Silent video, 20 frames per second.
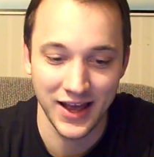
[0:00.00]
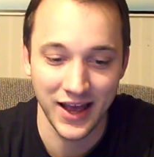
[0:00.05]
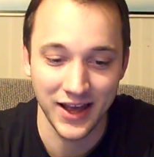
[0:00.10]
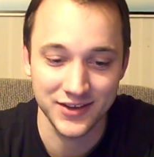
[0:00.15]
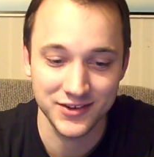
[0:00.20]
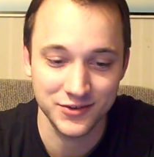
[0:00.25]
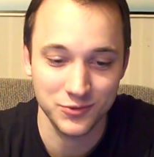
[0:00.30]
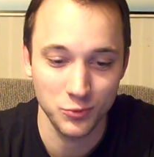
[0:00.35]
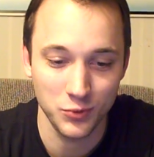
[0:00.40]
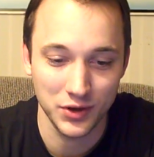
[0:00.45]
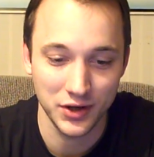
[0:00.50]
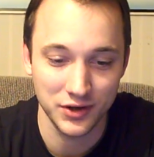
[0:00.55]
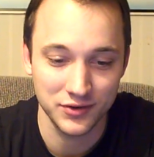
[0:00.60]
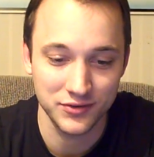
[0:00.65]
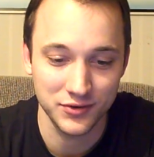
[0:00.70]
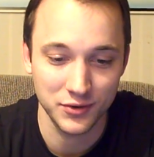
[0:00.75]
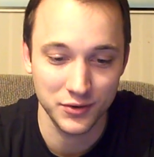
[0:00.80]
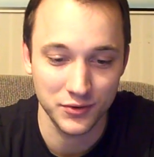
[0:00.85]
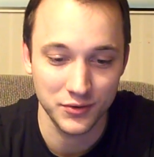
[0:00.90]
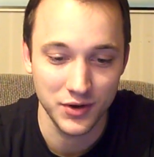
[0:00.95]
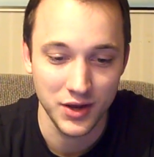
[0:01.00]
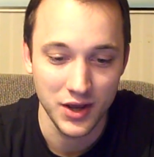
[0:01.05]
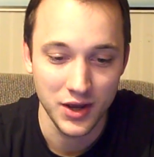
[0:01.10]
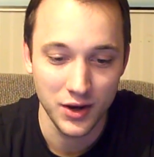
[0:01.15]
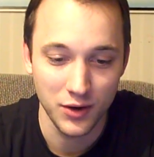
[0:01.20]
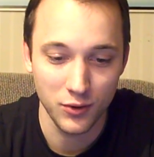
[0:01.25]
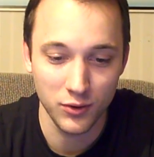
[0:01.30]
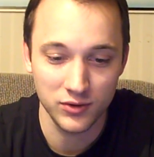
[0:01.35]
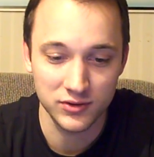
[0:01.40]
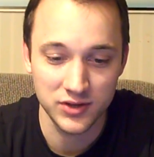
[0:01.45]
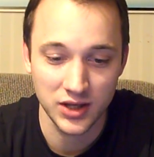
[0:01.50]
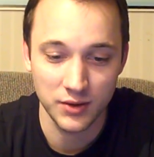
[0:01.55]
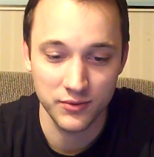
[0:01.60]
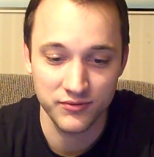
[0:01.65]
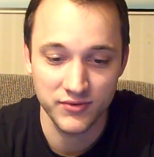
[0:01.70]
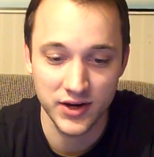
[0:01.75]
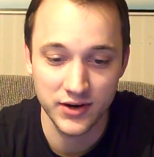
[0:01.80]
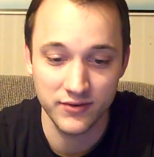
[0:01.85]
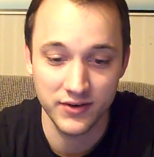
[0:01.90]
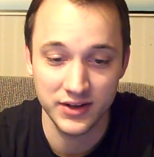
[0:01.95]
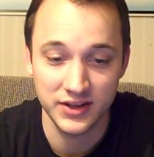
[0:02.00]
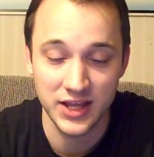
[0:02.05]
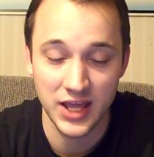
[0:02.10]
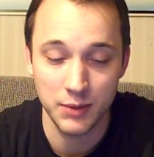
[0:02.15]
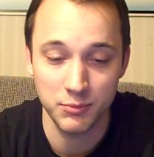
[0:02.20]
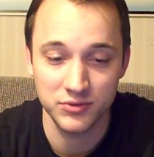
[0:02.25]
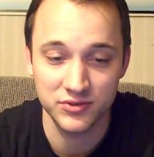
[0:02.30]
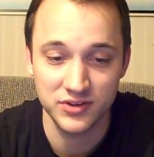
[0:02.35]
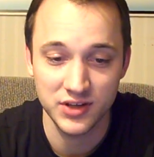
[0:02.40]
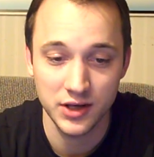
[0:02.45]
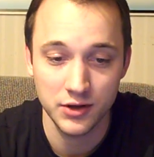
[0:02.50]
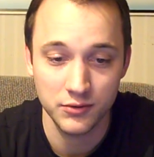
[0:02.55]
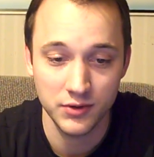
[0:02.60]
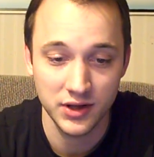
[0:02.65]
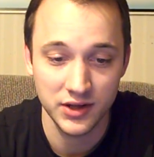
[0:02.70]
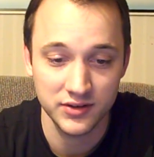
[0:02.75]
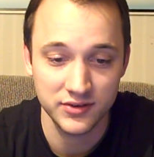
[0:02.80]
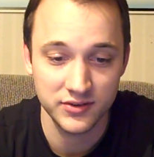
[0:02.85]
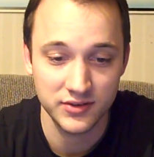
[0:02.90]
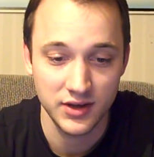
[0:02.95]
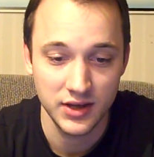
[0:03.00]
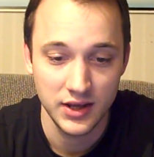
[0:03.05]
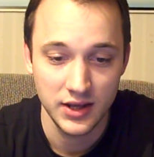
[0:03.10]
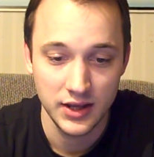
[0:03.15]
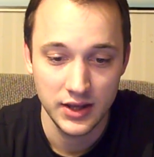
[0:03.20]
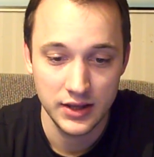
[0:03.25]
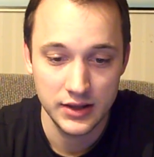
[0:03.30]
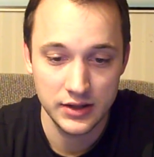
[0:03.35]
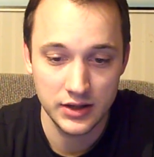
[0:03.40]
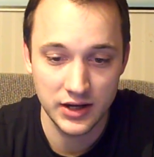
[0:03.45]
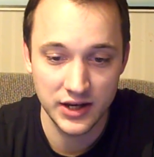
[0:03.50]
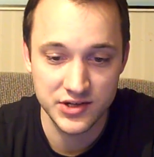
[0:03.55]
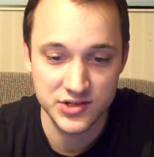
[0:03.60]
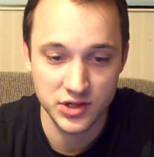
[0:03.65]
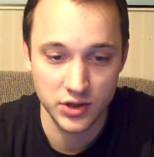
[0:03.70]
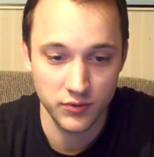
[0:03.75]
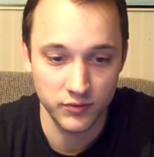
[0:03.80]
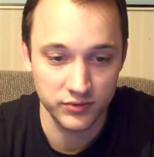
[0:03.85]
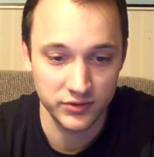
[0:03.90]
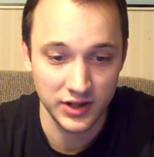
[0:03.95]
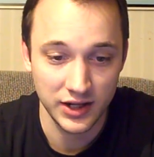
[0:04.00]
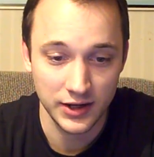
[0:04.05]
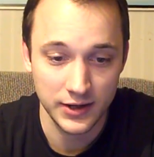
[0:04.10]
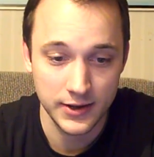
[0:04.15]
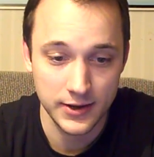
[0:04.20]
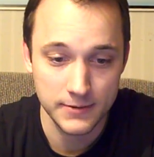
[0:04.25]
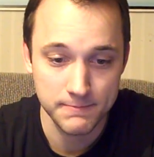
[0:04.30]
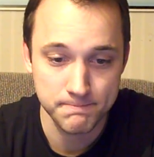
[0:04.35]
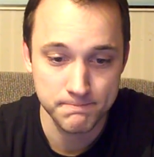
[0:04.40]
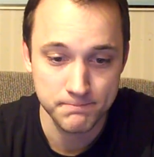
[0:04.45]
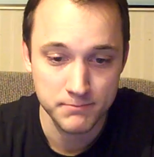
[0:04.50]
asked, what is your all-time favorite game series? Legend of Zelda.